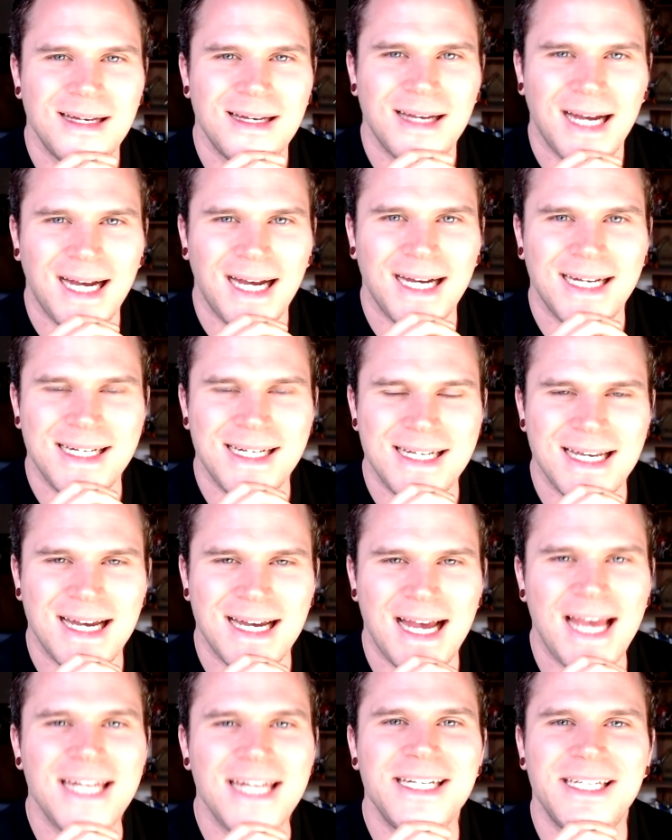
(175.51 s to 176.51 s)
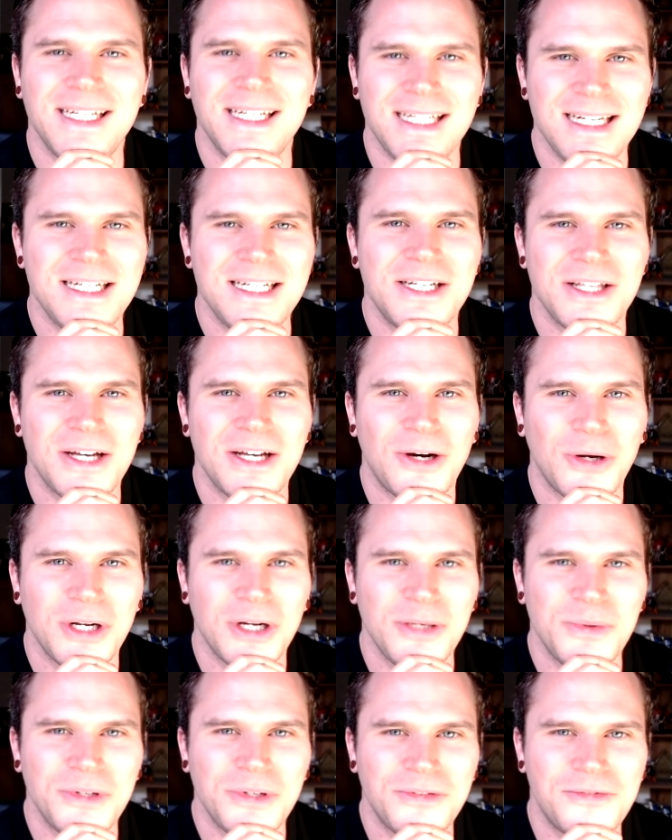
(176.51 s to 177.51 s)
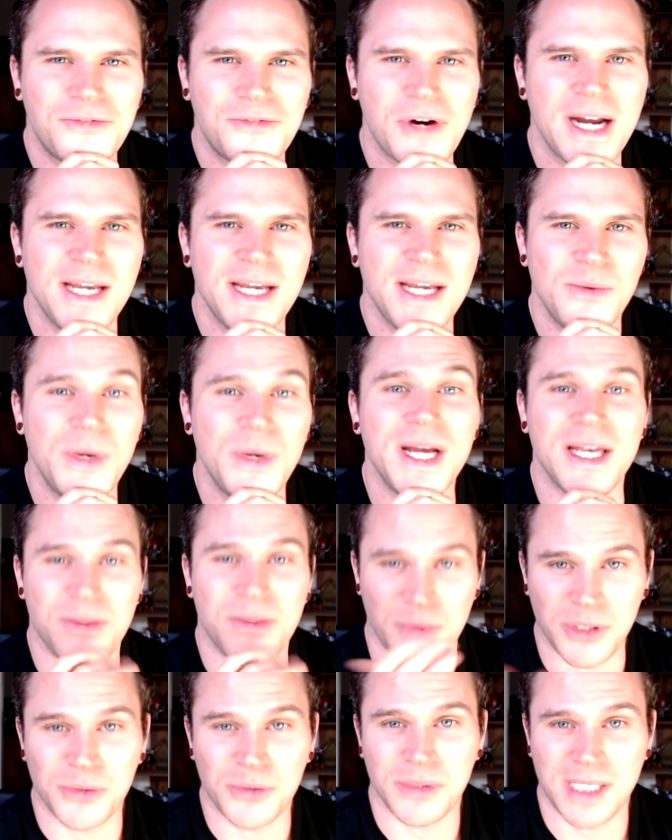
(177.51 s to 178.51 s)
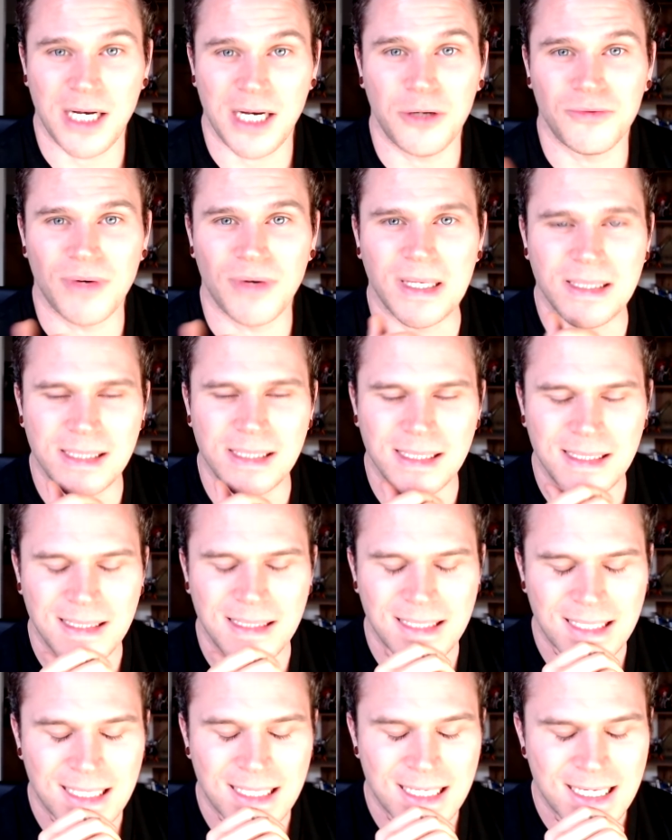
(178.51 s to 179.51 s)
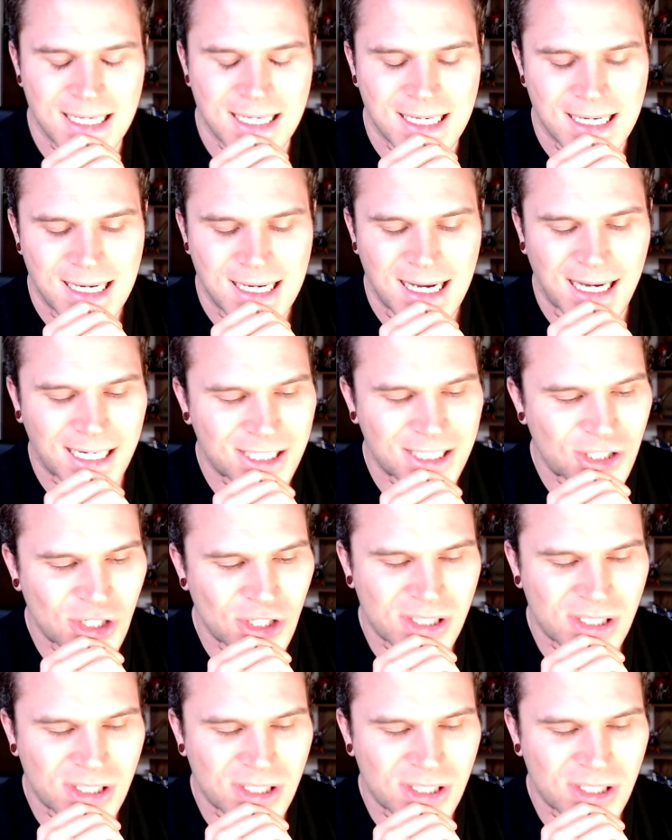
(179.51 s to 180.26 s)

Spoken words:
had entered into the Hollywood fray with, which was Hellraiser. And I just